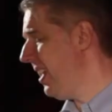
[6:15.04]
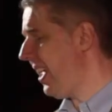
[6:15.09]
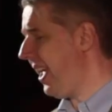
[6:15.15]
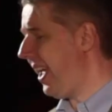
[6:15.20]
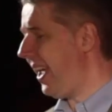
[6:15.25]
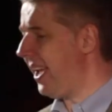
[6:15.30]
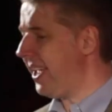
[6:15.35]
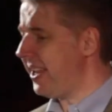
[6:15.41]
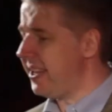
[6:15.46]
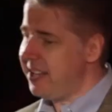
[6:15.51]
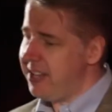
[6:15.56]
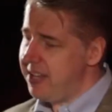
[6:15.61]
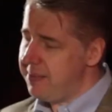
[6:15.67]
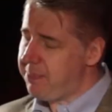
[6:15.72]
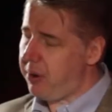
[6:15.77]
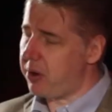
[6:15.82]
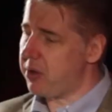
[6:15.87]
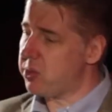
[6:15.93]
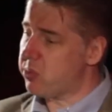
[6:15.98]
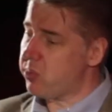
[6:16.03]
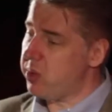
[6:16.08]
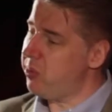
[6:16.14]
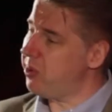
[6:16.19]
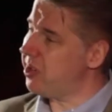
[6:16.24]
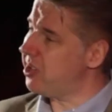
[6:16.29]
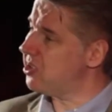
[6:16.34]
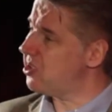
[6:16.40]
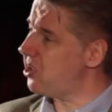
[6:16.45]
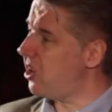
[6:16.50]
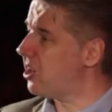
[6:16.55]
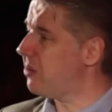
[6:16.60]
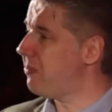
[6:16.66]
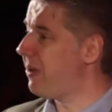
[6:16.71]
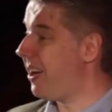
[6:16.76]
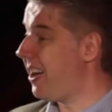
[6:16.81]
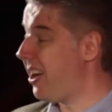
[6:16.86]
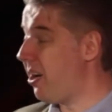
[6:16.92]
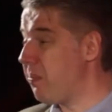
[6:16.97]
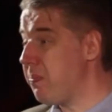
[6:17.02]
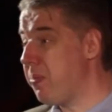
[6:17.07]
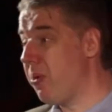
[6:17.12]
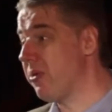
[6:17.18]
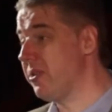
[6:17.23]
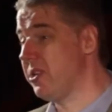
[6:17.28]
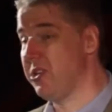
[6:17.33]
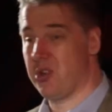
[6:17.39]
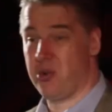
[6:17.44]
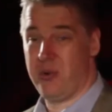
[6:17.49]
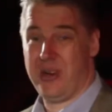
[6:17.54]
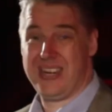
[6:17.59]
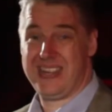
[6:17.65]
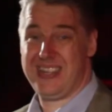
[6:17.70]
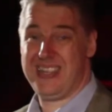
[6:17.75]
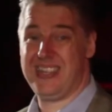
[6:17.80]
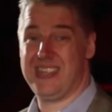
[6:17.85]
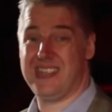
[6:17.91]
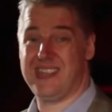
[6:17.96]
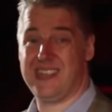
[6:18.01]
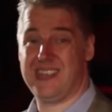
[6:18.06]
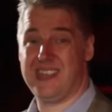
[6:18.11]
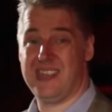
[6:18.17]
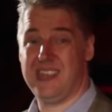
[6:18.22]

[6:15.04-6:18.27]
And part 3, we're going to talk about how important your credit is.